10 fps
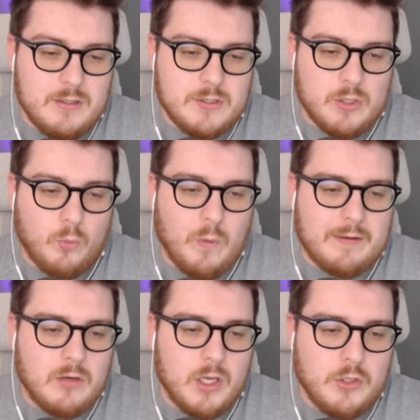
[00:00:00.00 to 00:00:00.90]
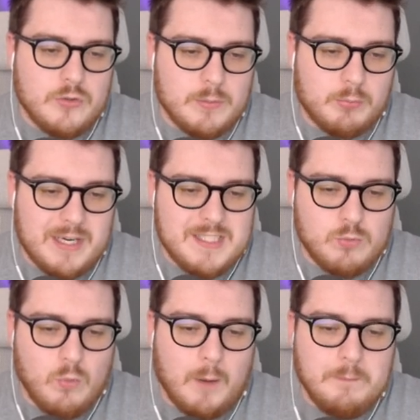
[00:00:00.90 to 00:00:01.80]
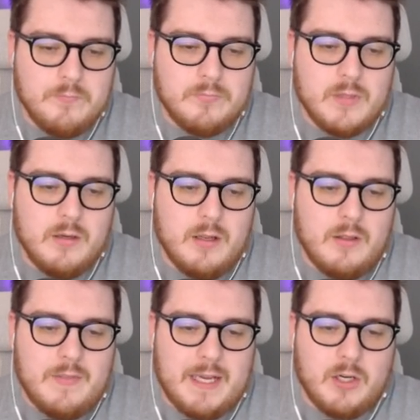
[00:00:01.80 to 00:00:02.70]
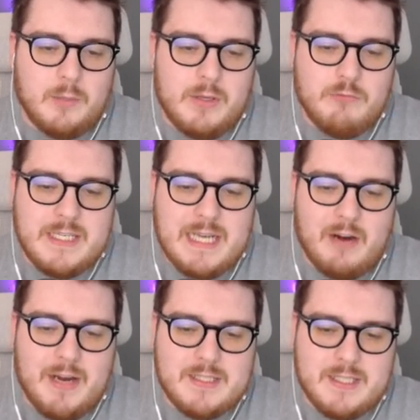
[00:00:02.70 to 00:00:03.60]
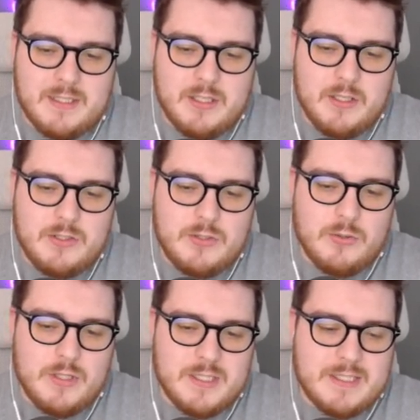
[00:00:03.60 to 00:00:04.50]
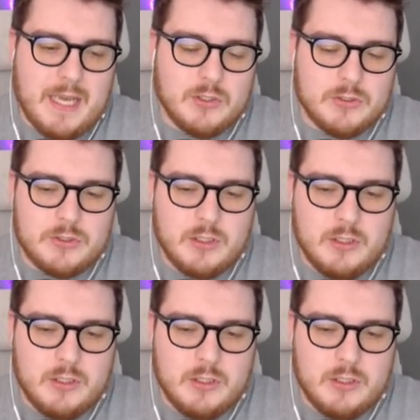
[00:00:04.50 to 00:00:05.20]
So when a user presses one, they're going to be redirected to the sales